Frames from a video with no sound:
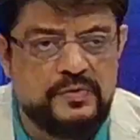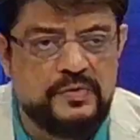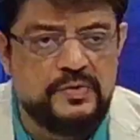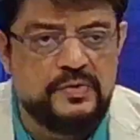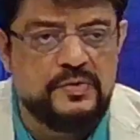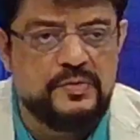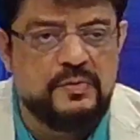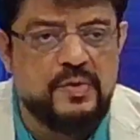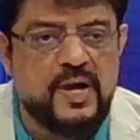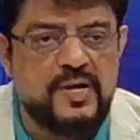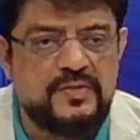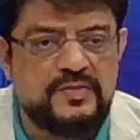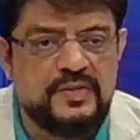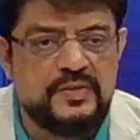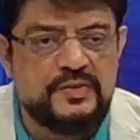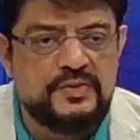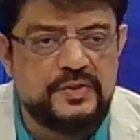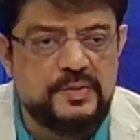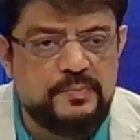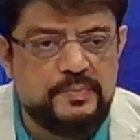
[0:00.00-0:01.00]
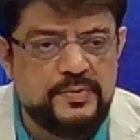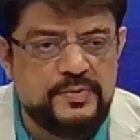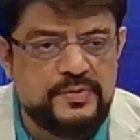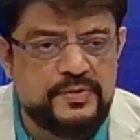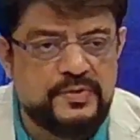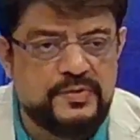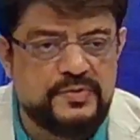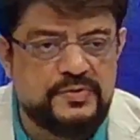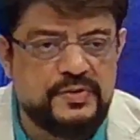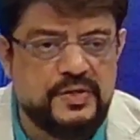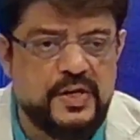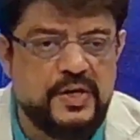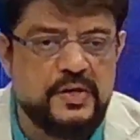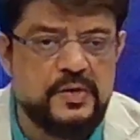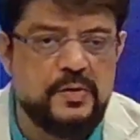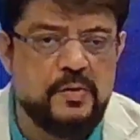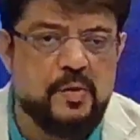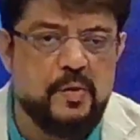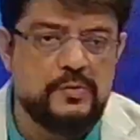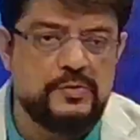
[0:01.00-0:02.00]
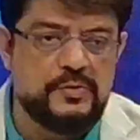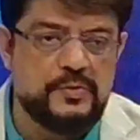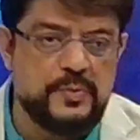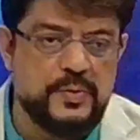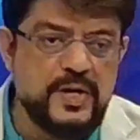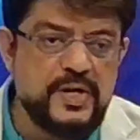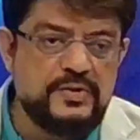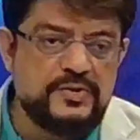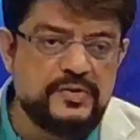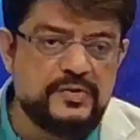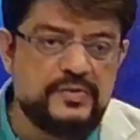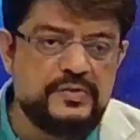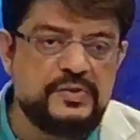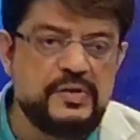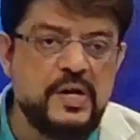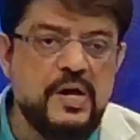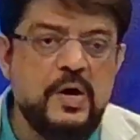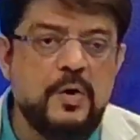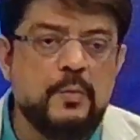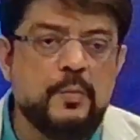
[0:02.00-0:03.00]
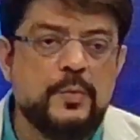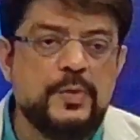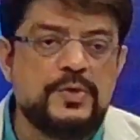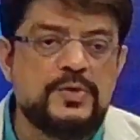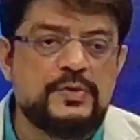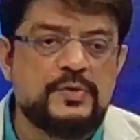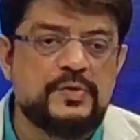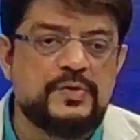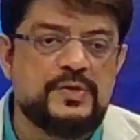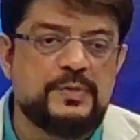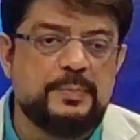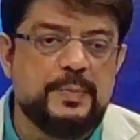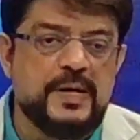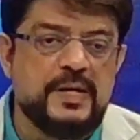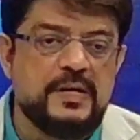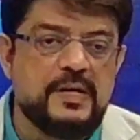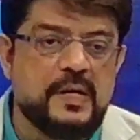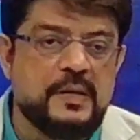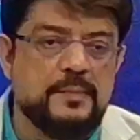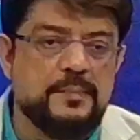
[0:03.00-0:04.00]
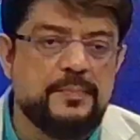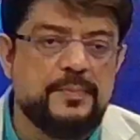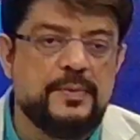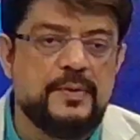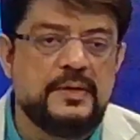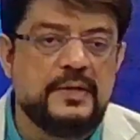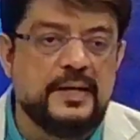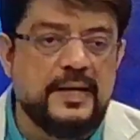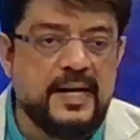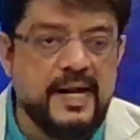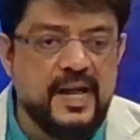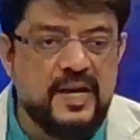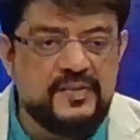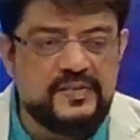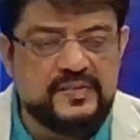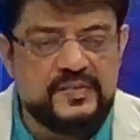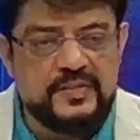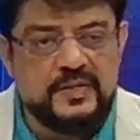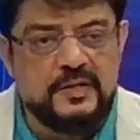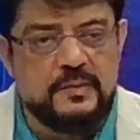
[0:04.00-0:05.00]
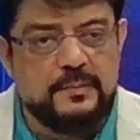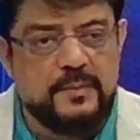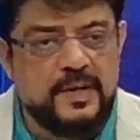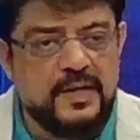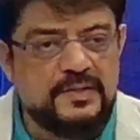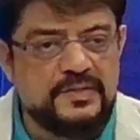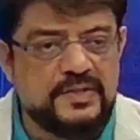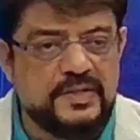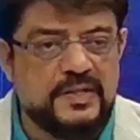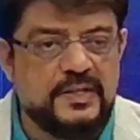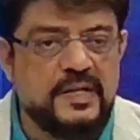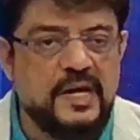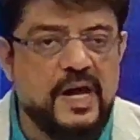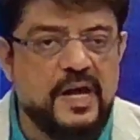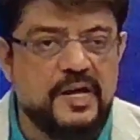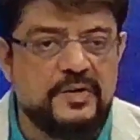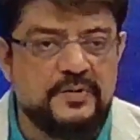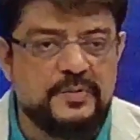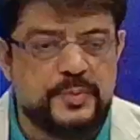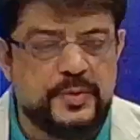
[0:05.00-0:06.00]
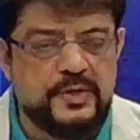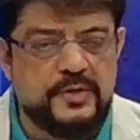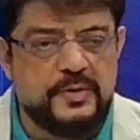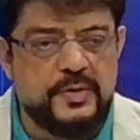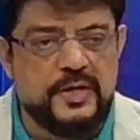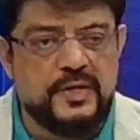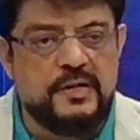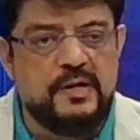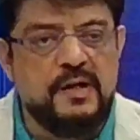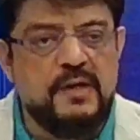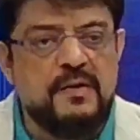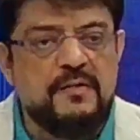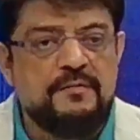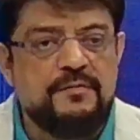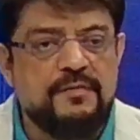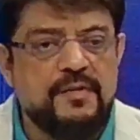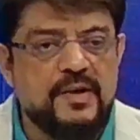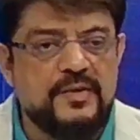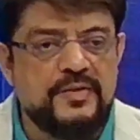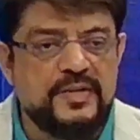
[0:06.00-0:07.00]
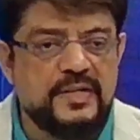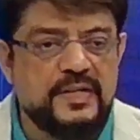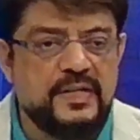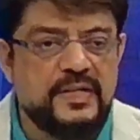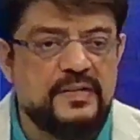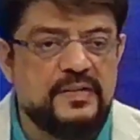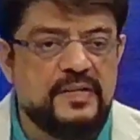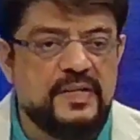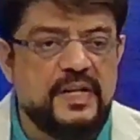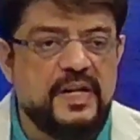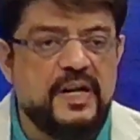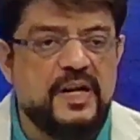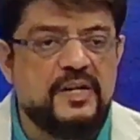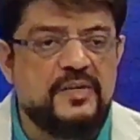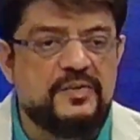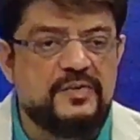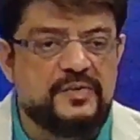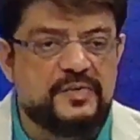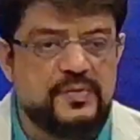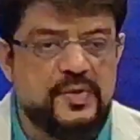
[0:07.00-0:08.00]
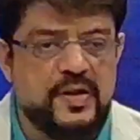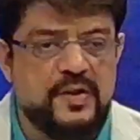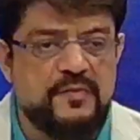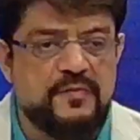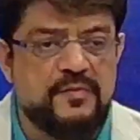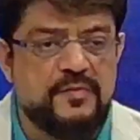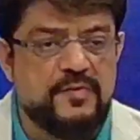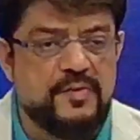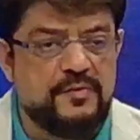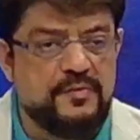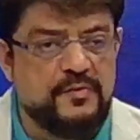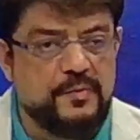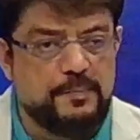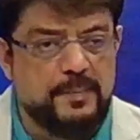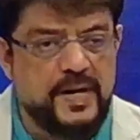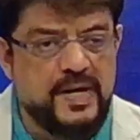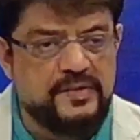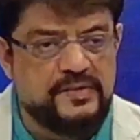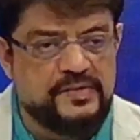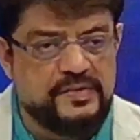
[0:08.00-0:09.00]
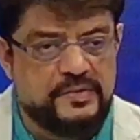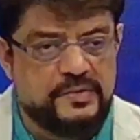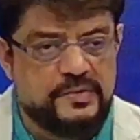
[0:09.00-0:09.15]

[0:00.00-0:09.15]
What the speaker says: rising temperatures in northern regions, which could speed up glacial melting and triggering flooding in the Indus River basin.